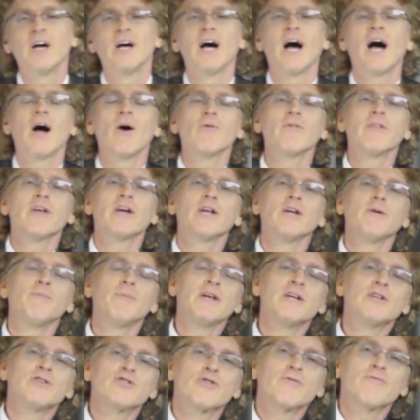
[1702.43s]
How are they going to
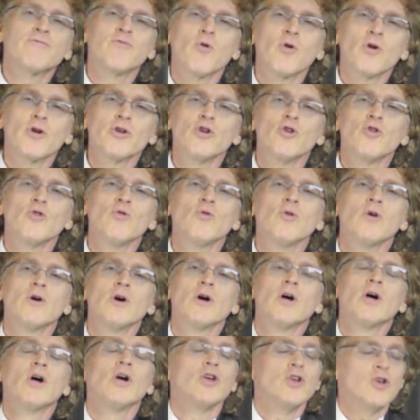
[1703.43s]
minister for you?
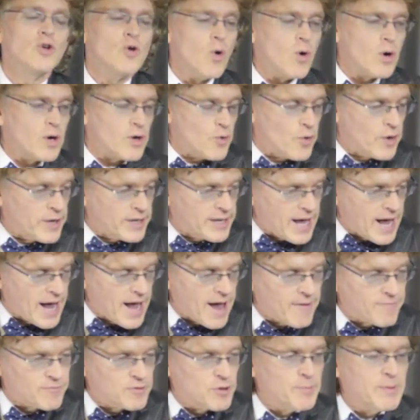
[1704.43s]
You're going to
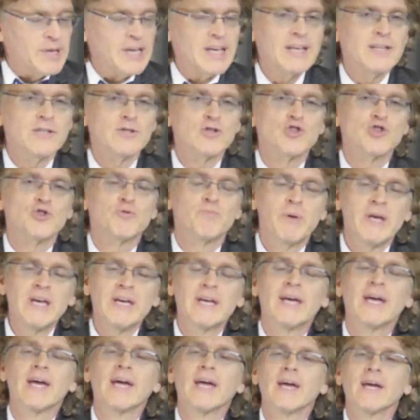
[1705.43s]
have to begin
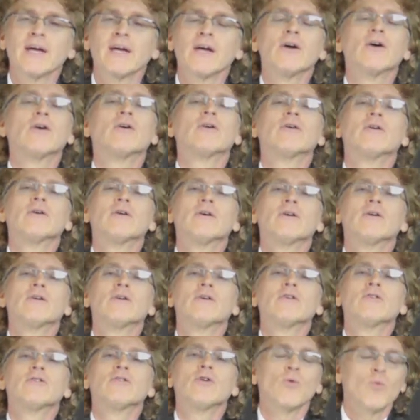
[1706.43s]
speaking
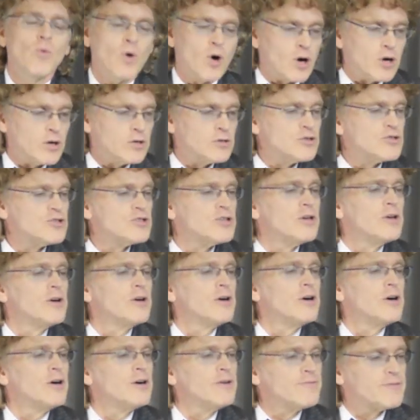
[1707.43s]
the words
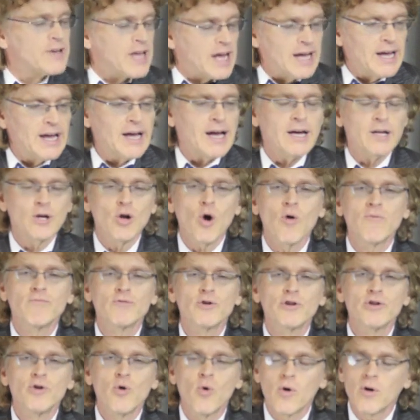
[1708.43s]
of God
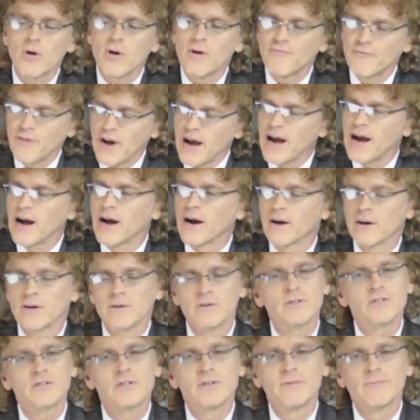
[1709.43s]
over your
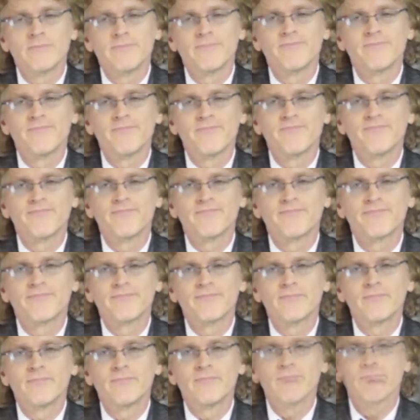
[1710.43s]
affairs
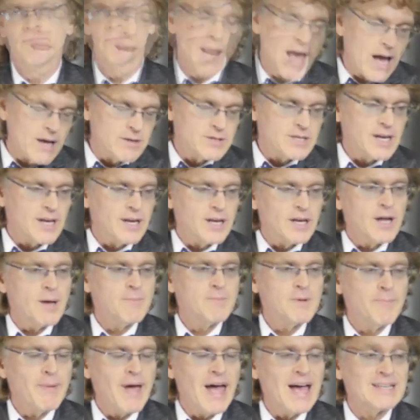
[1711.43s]
and how's it gonna
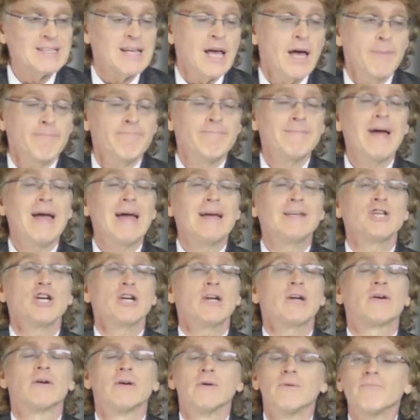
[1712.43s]
come to pass
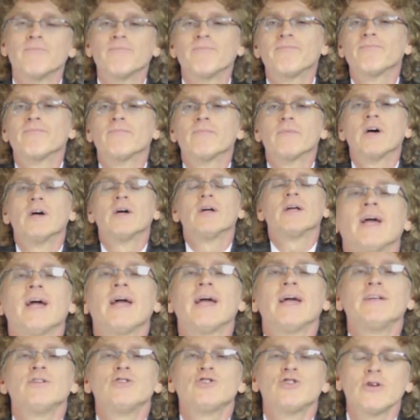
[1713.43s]
magic
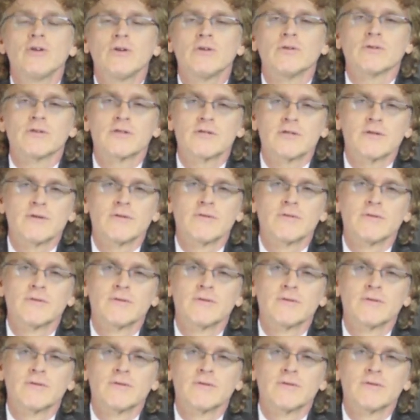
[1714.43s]
angels